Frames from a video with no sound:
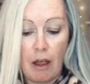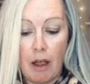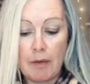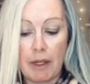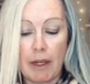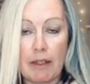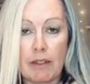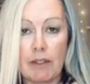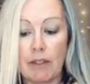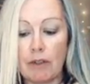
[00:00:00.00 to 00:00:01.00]
I'm going
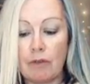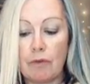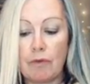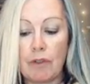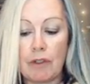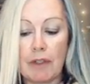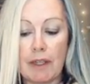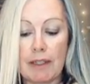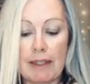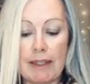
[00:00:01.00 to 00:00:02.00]
to do
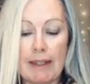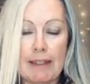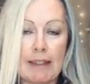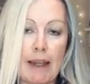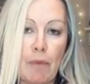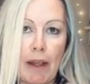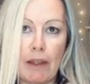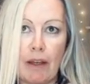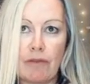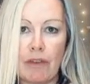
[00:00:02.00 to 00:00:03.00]
this in the same way
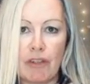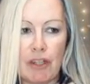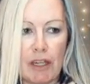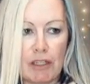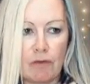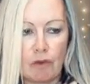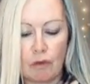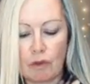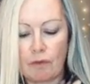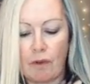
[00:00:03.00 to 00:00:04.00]
that I've done the chest of
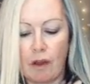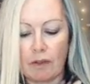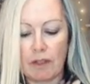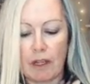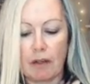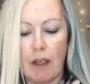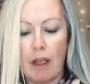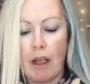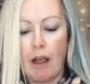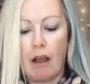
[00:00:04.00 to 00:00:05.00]
drawers file. So
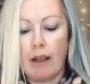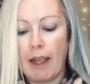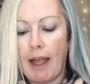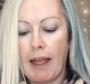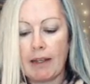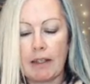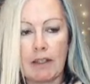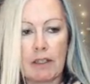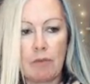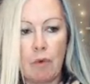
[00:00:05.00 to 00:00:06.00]
I had a
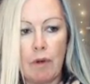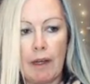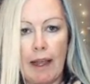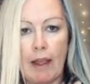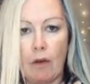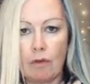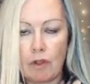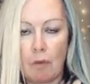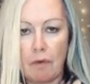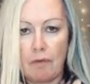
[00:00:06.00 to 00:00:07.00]
smaller layer on
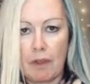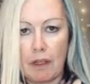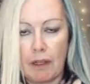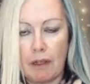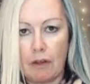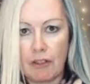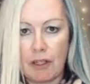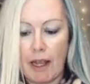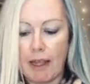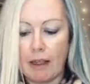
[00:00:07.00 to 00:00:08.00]
top of the larger
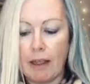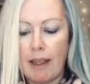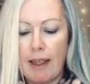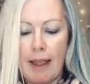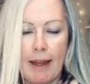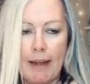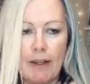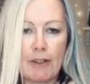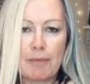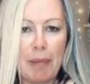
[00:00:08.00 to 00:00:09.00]
layer, and it
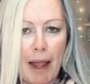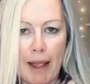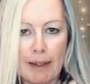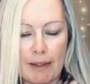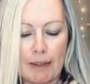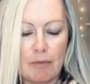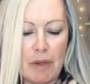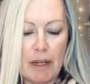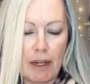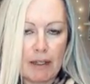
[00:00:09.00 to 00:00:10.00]
looks black at the
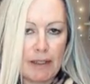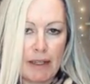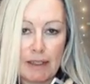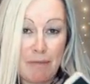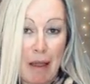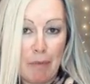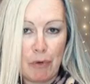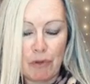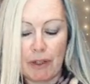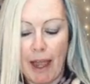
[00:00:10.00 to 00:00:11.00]
minute because that's the matte
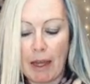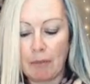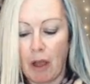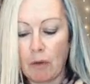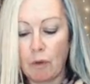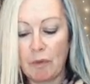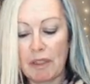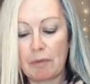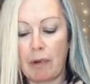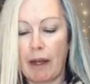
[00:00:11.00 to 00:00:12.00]
board I had, but I will be
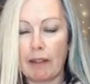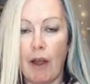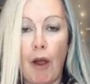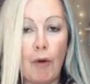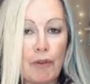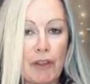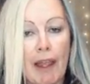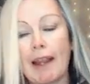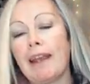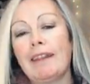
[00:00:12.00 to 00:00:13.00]
spraying the whole
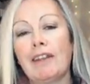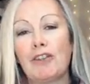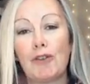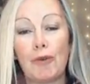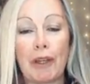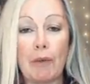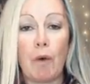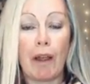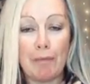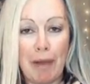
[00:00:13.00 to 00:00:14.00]
thing in the chalky
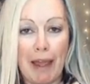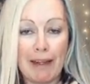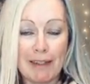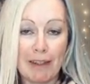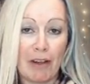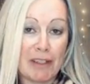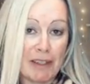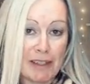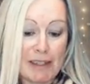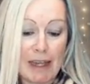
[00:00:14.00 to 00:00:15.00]
white paint that I
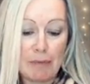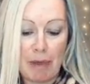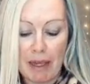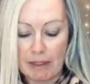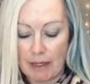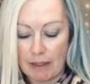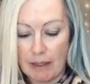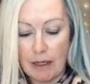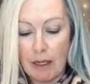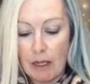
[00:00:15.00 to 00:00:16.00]
did the sleigh bed in.
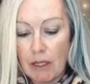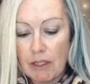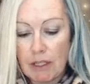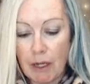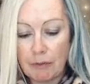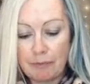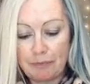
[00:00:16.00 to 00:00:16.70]
So